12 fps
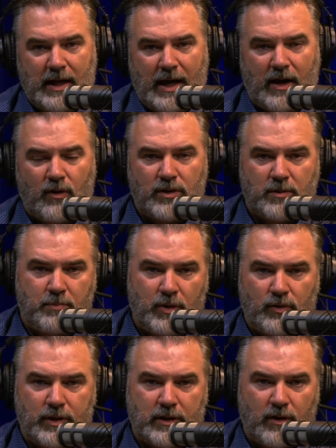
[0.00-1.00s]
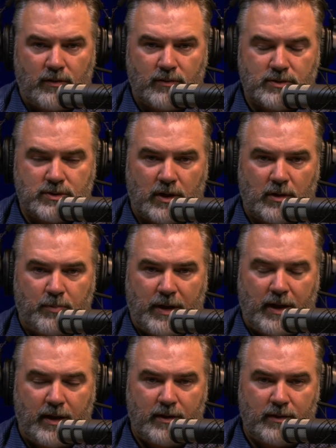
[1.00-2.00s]
how are the building owners going to
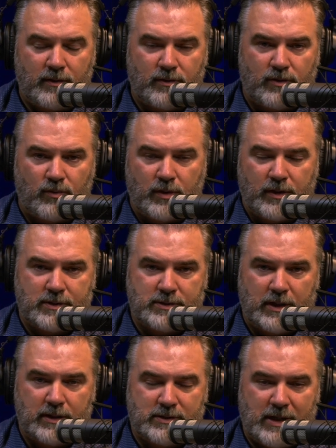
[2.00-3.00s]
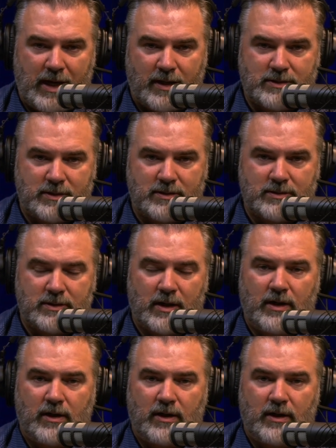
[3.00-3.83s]
pay the real estate taxes,